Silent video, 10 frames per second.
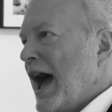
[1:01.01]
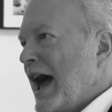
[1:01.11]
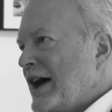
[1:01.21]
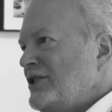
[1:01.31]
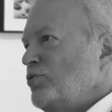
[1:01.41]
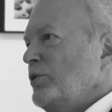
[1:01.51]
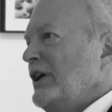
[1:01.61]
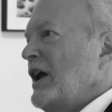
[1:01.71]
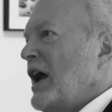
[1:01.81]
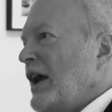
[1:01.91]
As
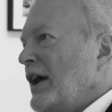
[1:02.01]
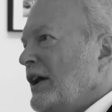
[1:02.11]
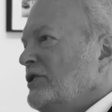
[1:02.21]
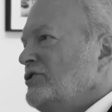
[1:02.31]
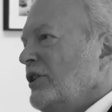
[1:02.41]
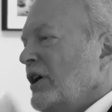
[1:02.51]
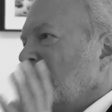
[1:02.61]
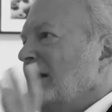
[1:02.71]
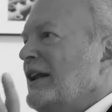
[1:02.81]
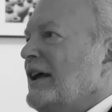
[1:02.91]
we age,
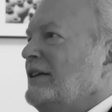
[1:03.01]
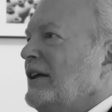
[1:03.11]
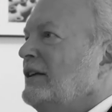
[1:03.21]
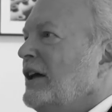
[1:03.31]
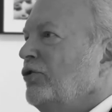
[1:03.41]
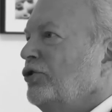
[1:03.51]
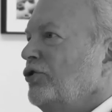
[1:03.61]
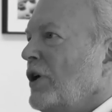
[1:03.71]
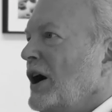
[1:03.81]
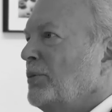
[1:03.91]
NAD levels
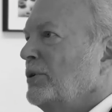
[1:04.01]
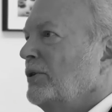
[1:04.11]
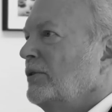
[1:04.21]
drop.